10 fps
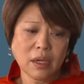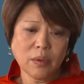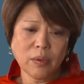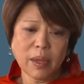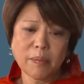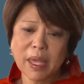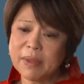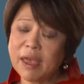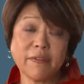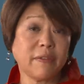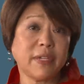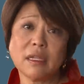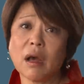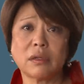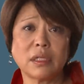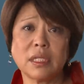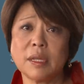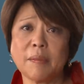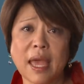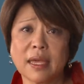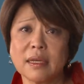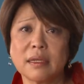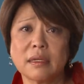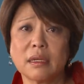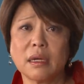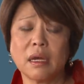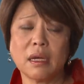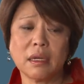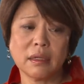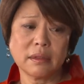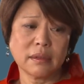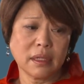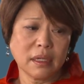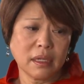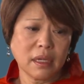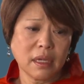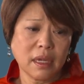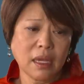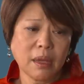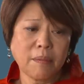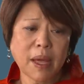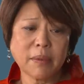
We maybe have fifty dollars in the bank. Uh, but